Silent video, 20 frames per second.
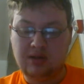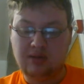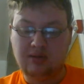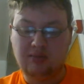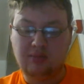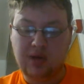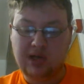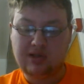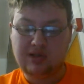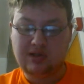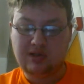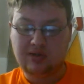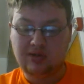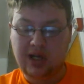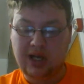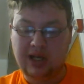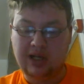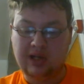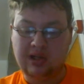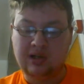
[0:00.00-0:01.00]
Much
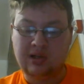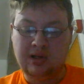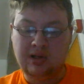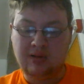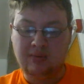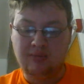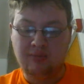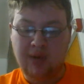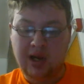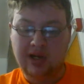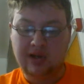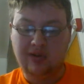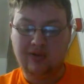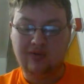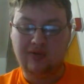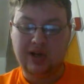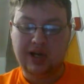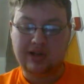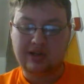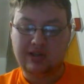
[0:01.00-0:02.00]
like many
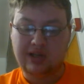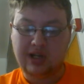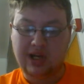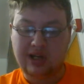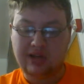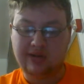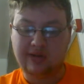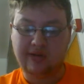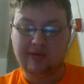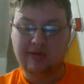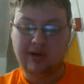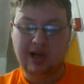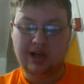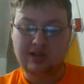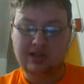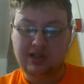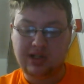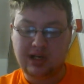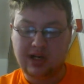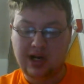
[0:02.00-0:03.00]
fans hate The
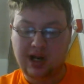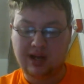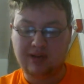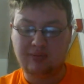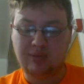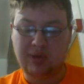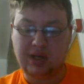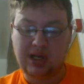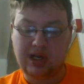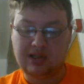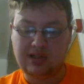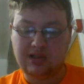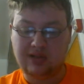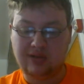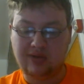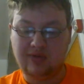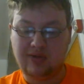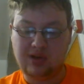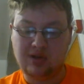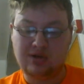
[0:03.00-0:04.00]
Last Jedi because
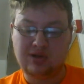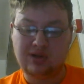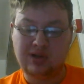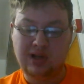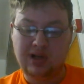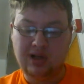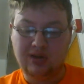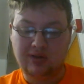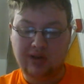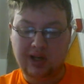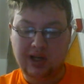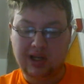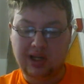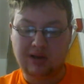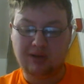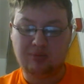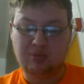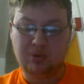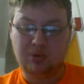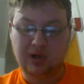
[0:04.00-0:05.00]
it feels like
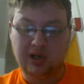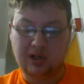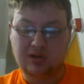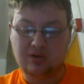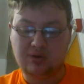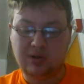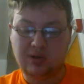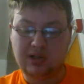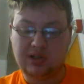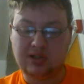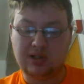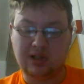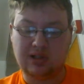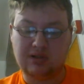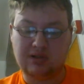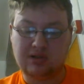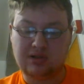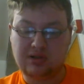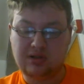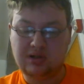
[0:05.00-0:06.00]
it put a twist on
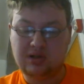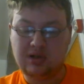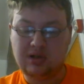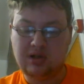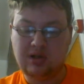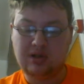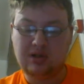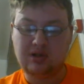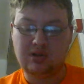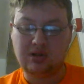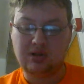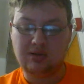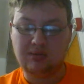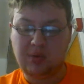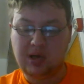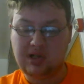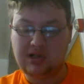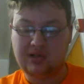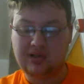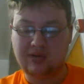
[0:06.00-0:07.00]
so
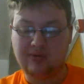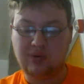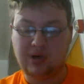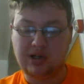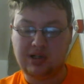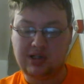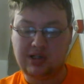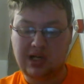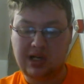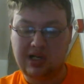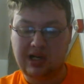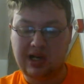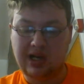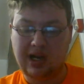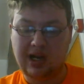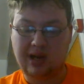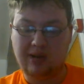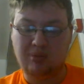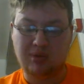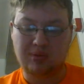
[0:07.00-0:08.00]
much of what J.J.
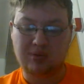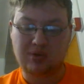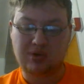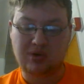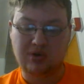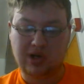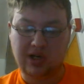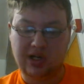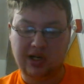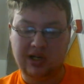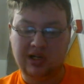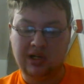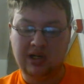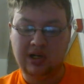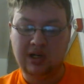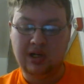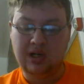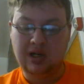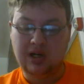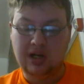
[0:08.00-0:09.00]
Abrams started
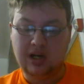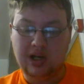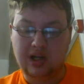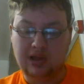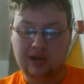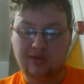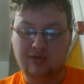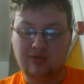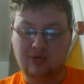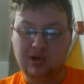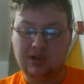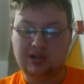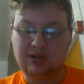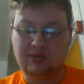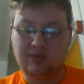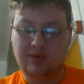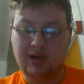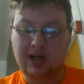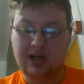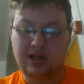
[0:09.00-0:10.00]
in The Force
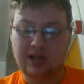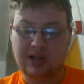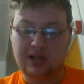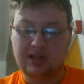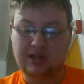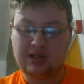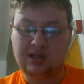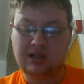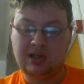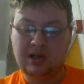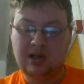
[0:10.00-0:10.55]
Awakens.